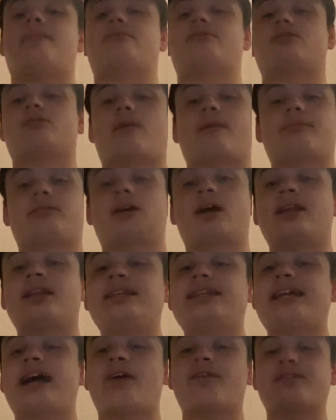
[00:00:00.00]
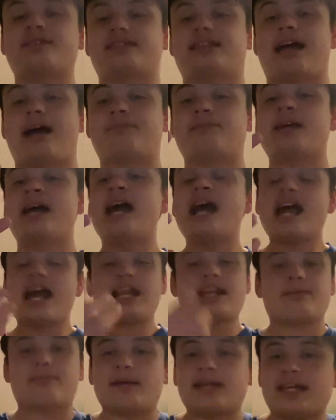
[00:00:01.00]
So I'm cutting down the steps
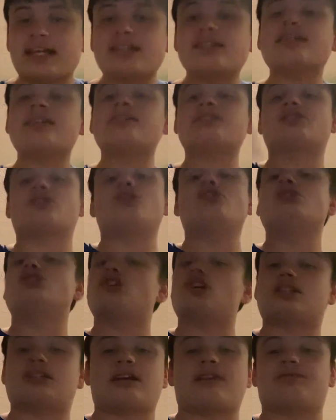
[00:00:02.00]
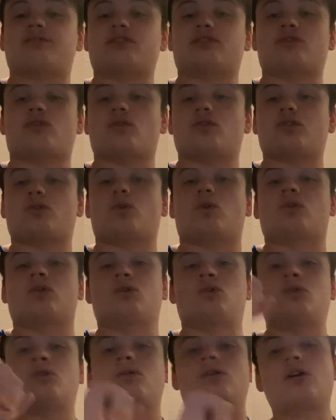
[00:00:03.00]
and I'm making it so you just have to throw the
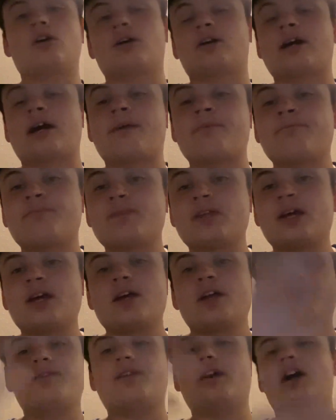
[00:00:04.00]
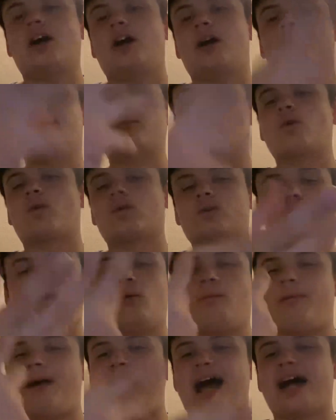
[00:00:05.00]
cornhole, okay? The
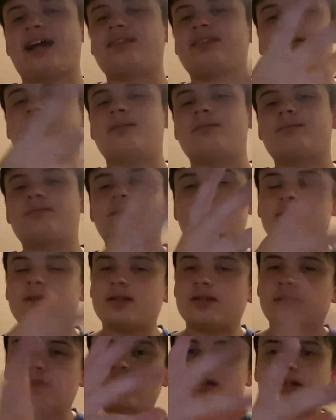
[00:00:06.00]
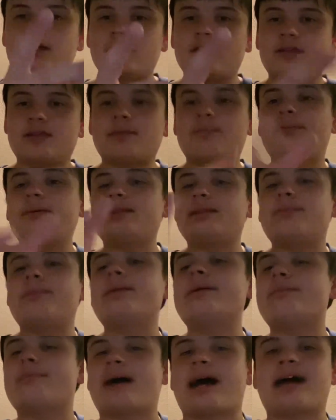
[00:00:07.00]
cornhole bag, the
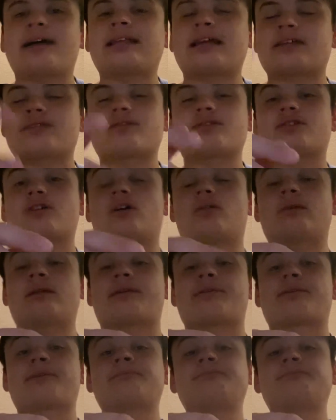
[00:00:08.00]
bean bag, that's what it's called, whatever.